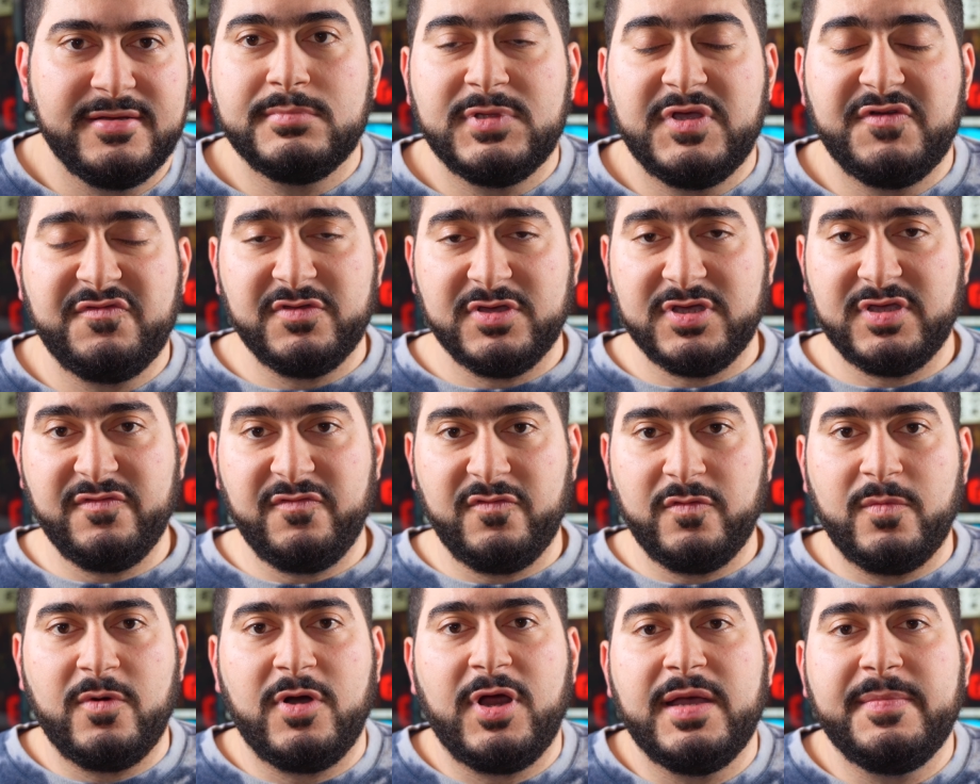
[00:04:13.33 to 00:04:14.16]
If you're looking for
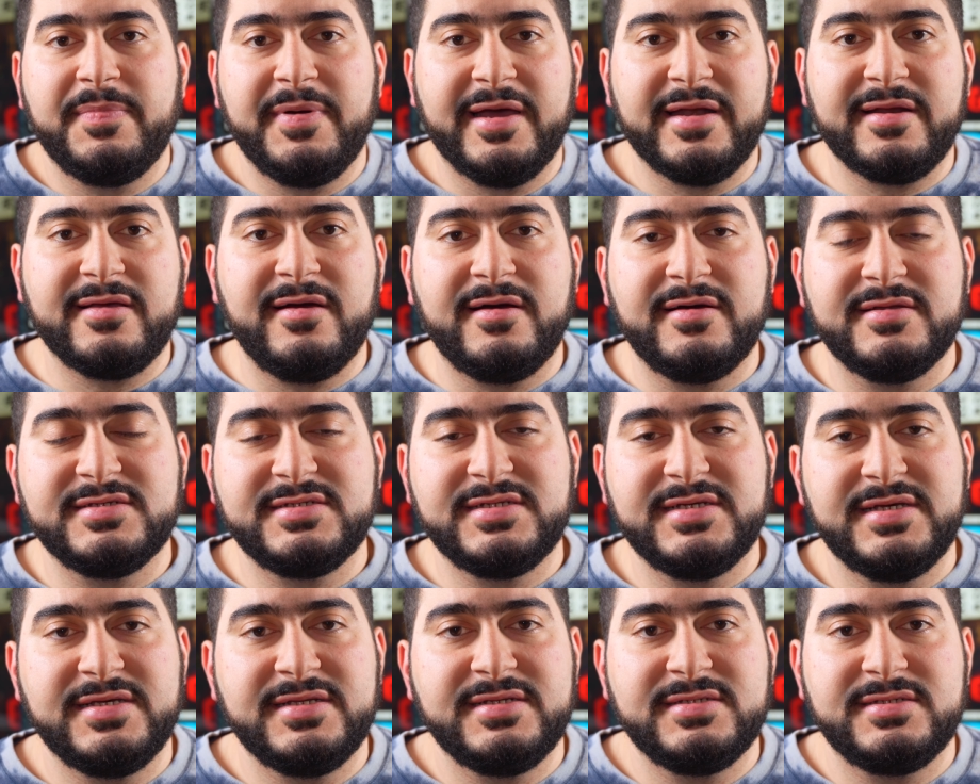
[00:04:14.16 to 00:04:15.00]
more iPad
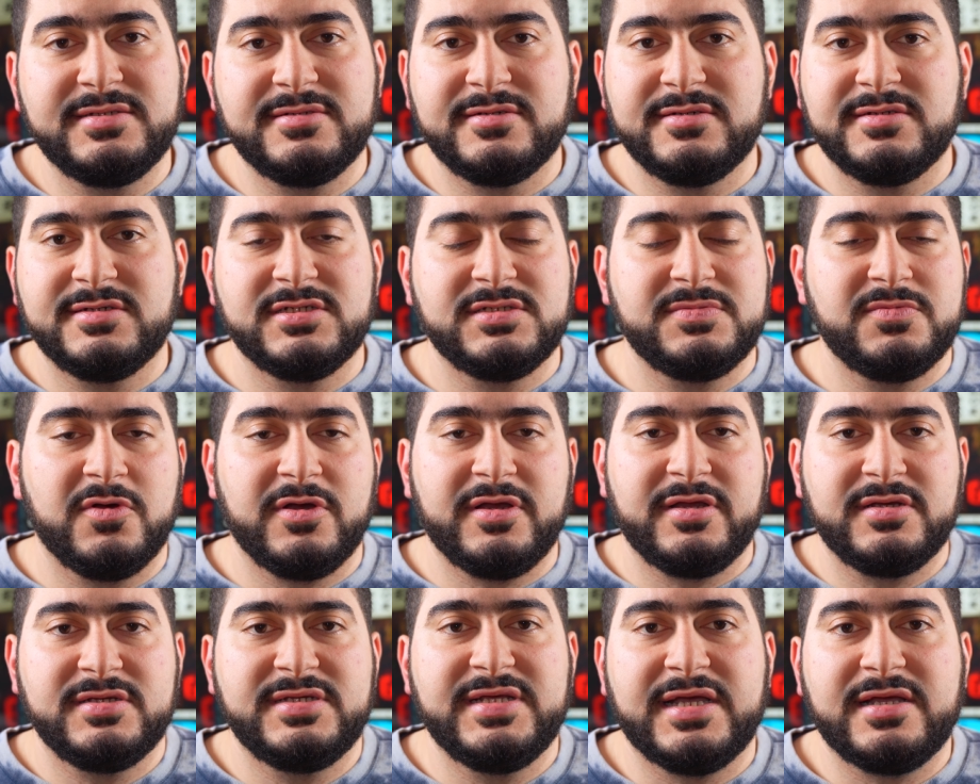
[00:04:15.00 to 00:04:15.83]
content or just more
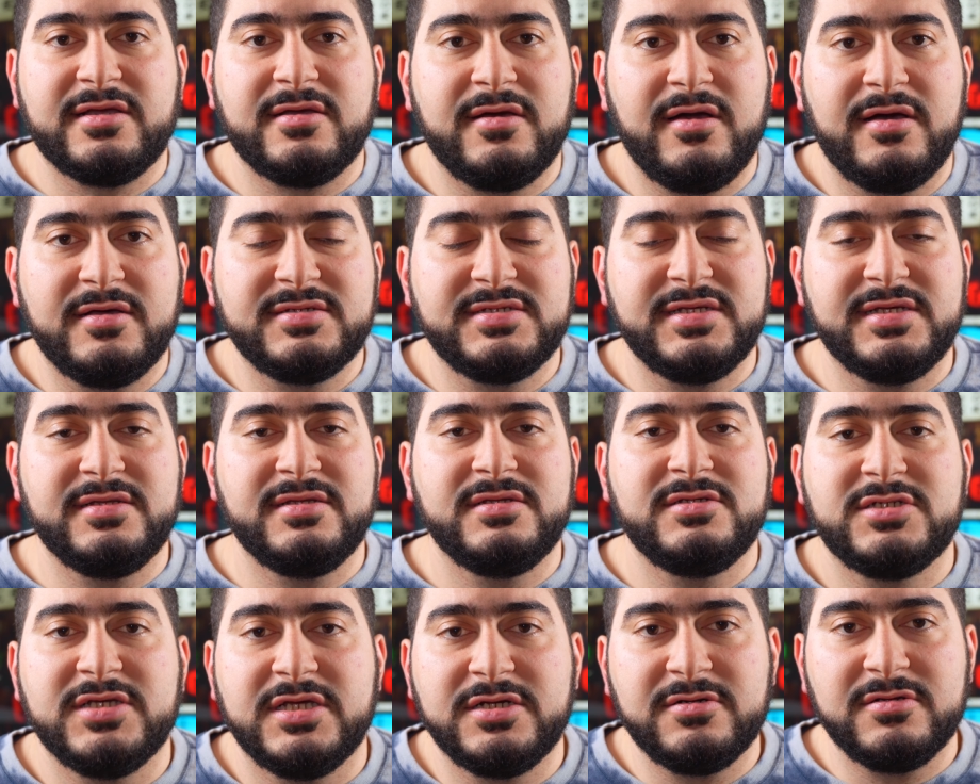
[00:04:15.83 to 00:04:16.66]
tech content in
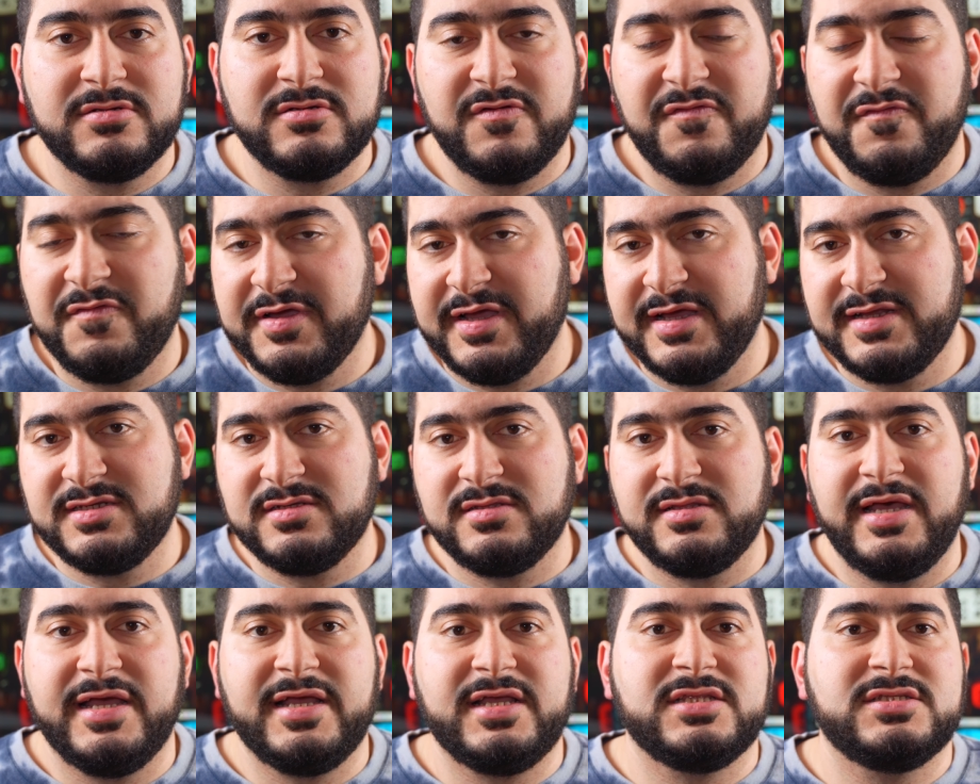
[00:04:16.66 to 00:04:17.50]
general, don't forget to
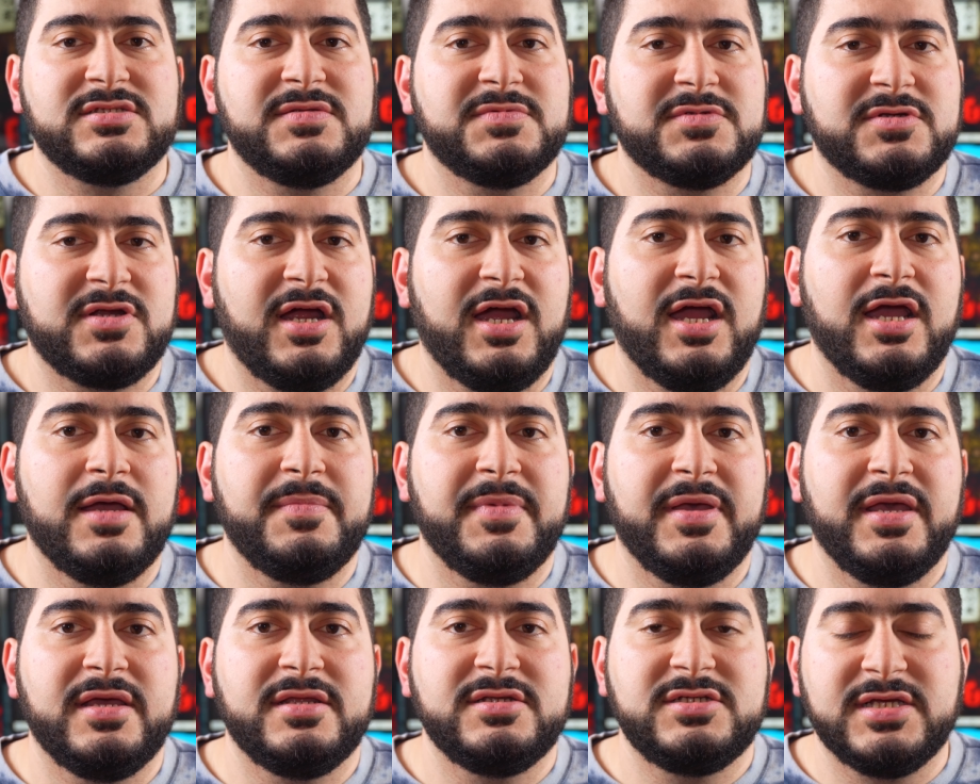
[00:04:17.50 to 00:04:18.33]
like, subscribe,
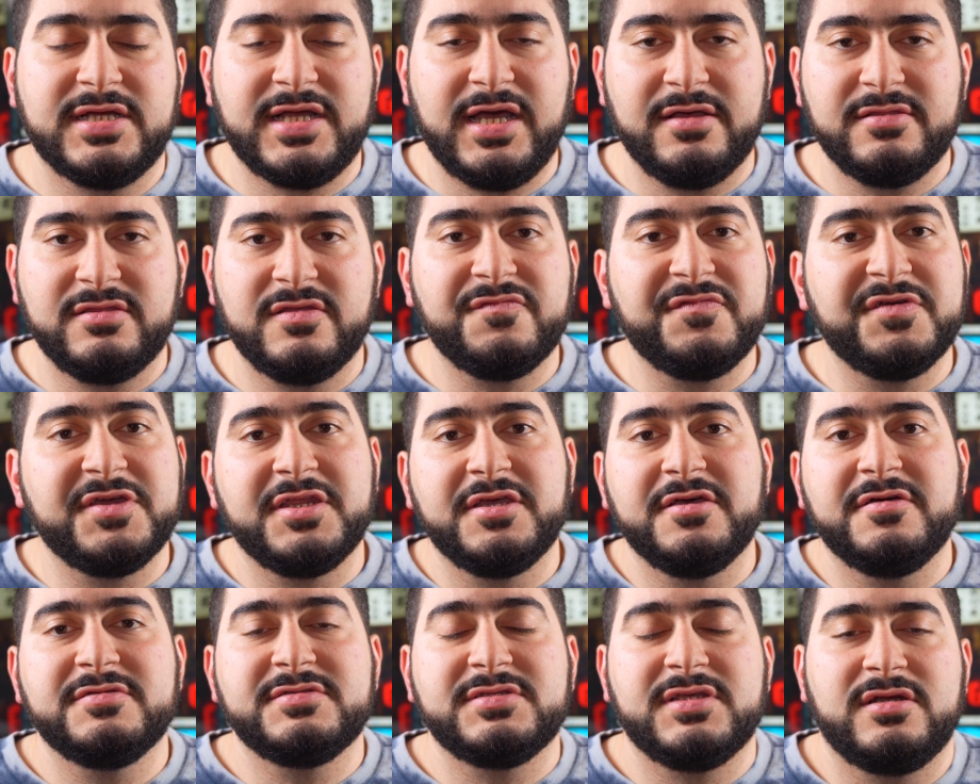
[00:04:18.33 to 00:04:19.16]
and check out the
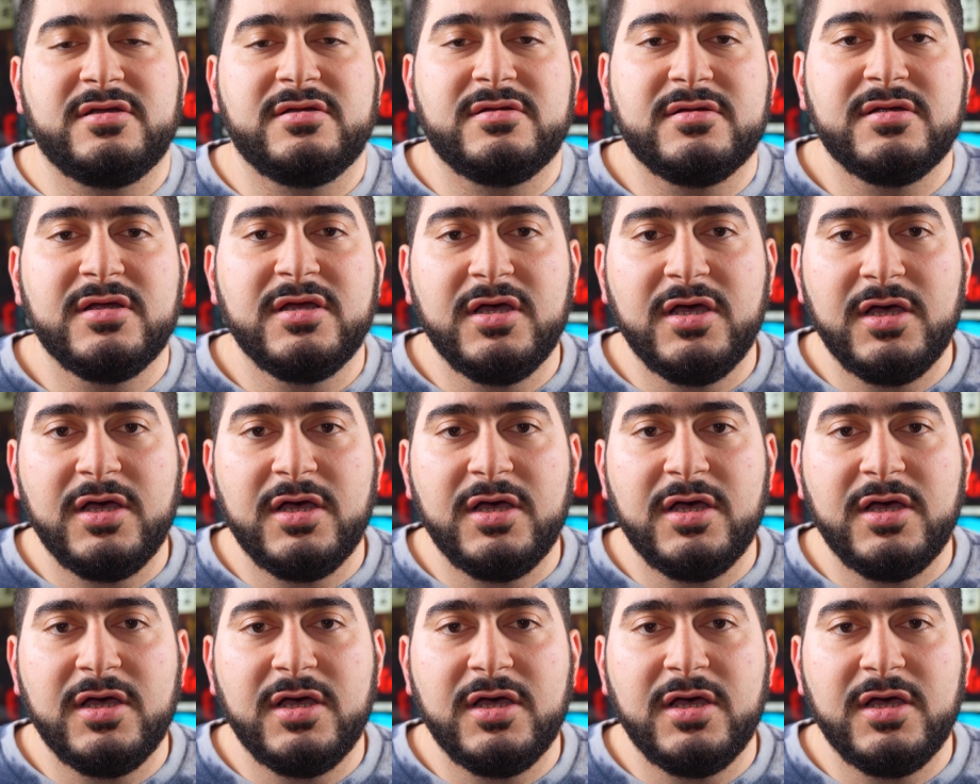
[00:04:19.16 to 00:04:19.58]
videos that are